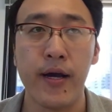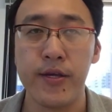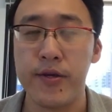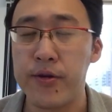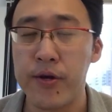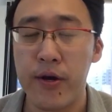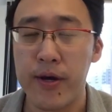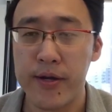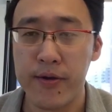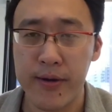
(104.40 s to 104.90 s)

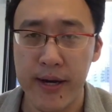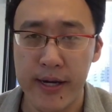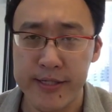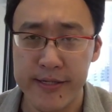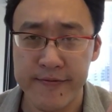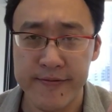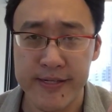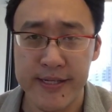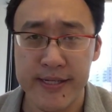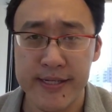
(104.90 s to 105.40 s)
you guys
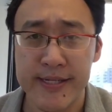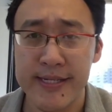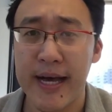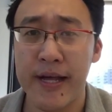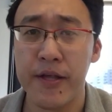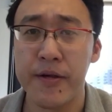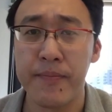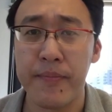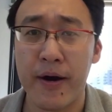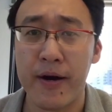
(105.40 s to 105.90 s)
have seen
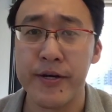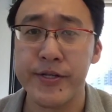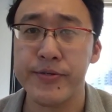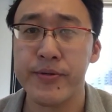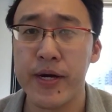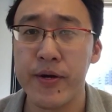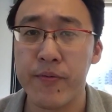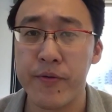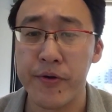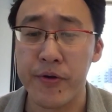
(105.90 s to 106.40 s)
salad bars,
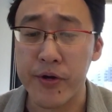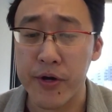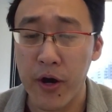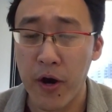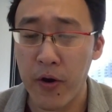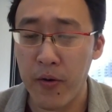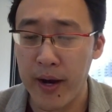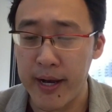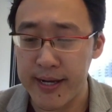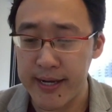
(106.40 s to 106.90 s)
right? Where you
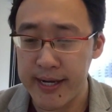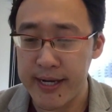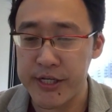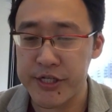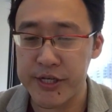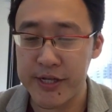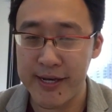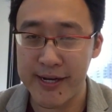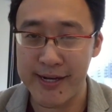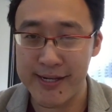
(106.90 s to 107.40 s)
go and
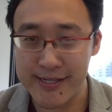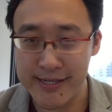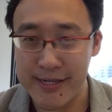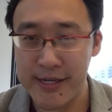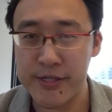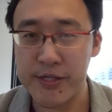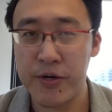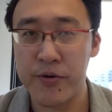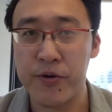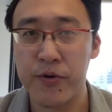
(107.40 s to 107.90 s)
each thing is in
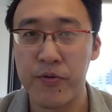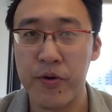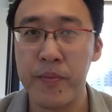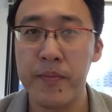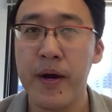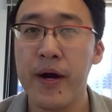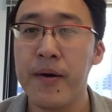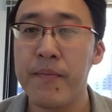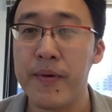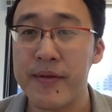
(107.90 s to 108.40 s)
its own
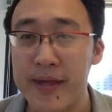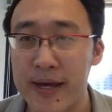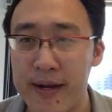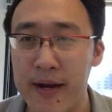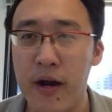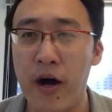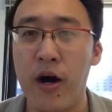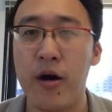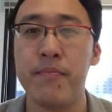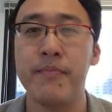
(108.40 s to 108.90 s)
group, but then
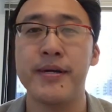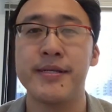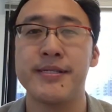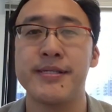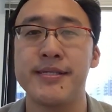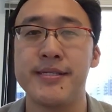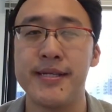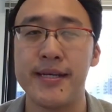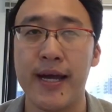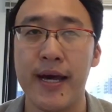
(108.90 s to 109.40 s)
it all
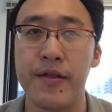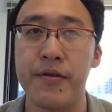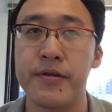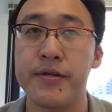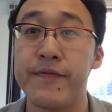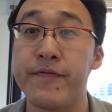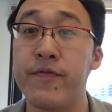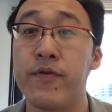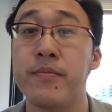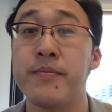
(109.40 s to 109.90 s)
mixes together
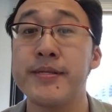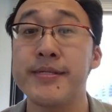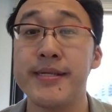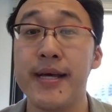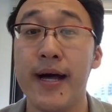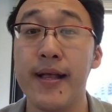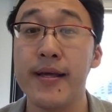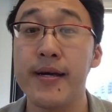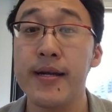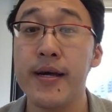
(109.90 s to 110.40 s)
to form a
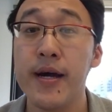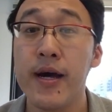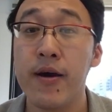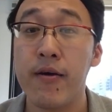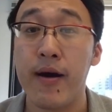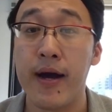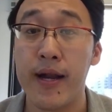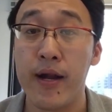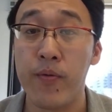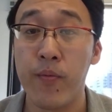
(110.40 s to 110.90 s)
salad,
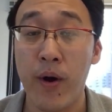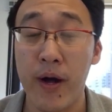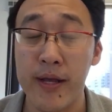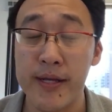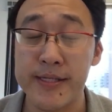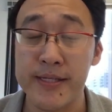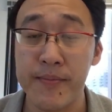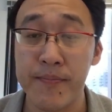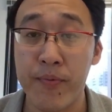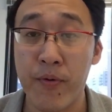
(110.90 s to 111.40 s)
right? And while
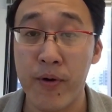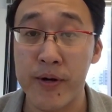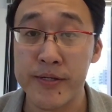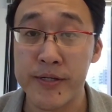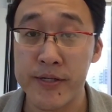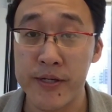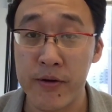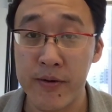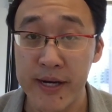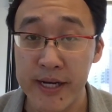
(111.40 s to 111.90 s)
it's important
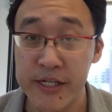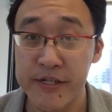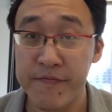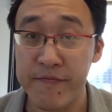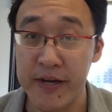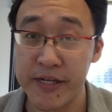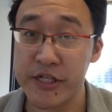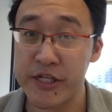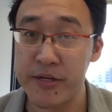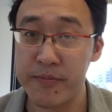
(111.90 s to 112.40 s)
to know each
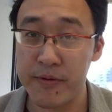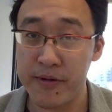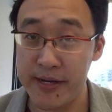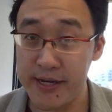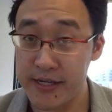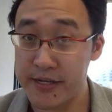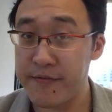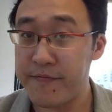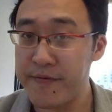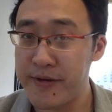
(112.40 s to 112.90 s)
vegetable
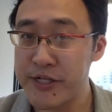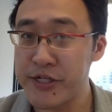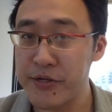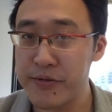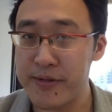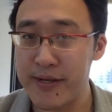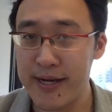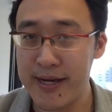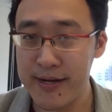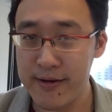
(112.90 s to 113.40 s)

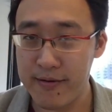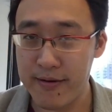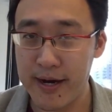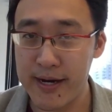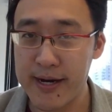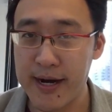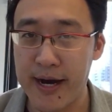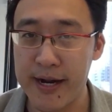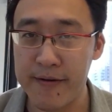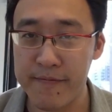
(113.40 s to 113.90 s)
individually,
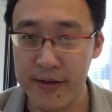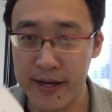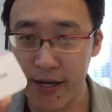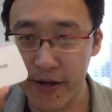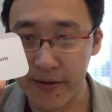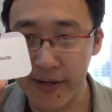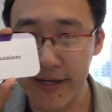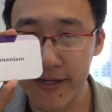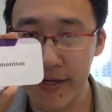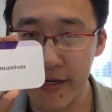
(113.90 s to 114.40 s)
right? Kind of like
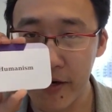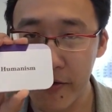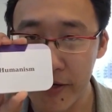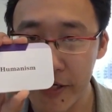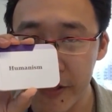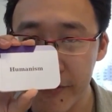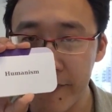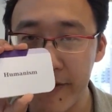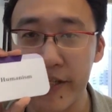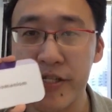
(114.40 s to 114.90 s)
you need to know
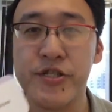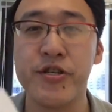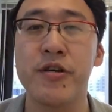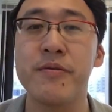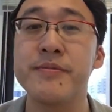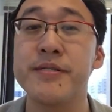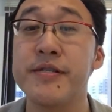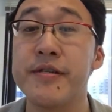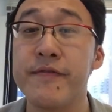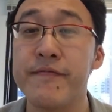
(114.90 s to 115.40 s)
each of these
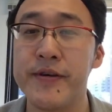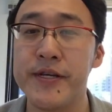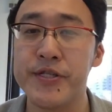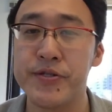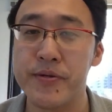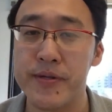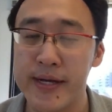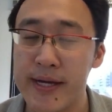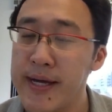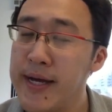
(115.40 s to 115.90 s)
terms
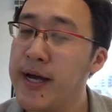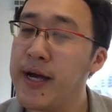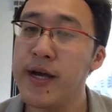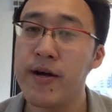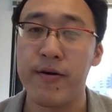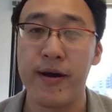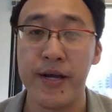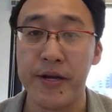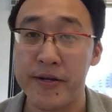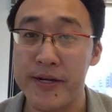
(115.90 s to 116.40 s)
individually,
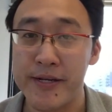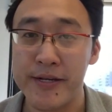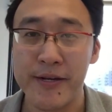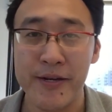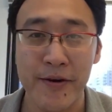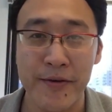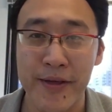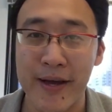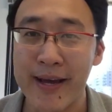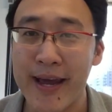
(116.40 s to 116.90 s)
right? You need to
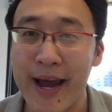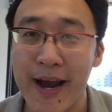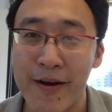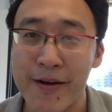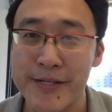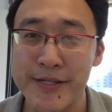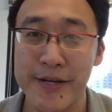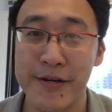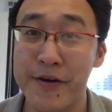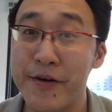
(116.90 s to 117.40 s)
know that
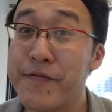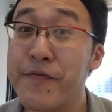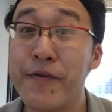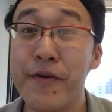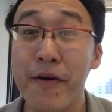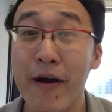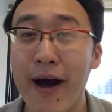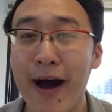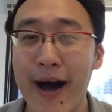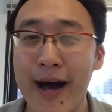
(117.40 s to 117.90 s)
carrots are good for
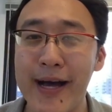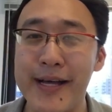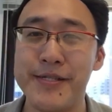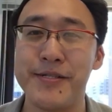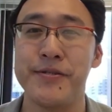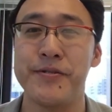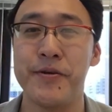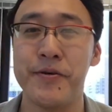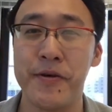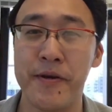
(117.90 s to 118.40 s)
your eyes.
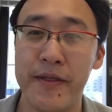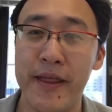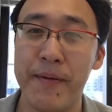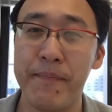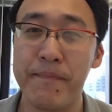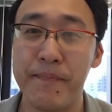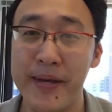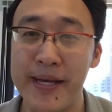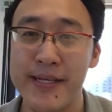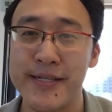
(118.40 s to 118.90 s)
You know
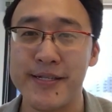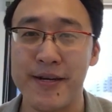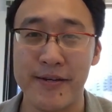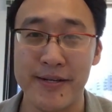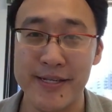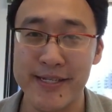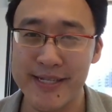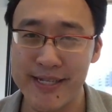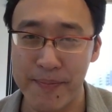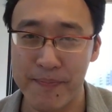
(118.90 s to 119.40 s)
that beets are
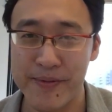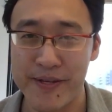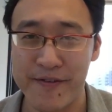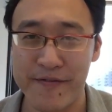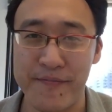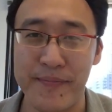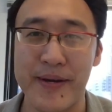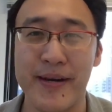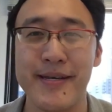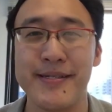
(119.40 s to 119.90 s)

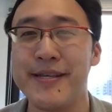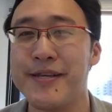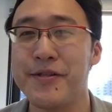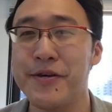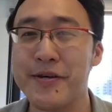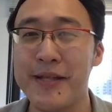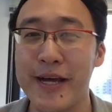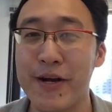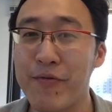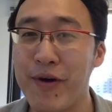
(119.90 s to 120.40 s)
deceptive because they
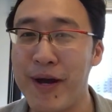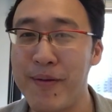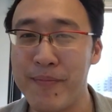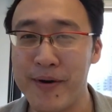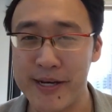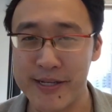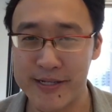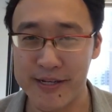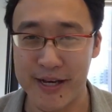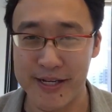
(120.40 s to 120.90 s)
look like
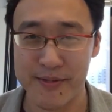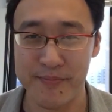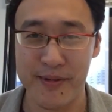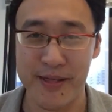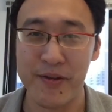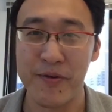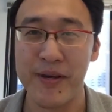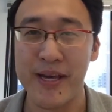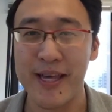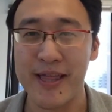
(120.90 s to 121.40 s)
cranberry sauce, but
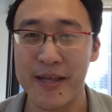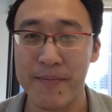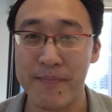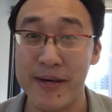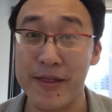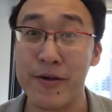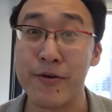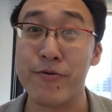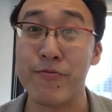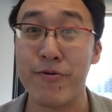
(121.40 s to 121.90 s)
then you eat them
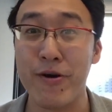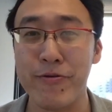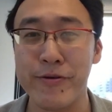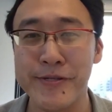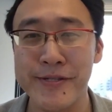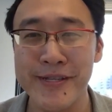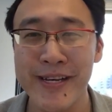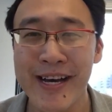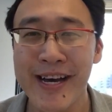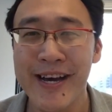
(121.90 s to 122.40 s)
and they're
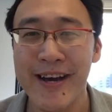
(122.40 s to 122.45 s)
gross,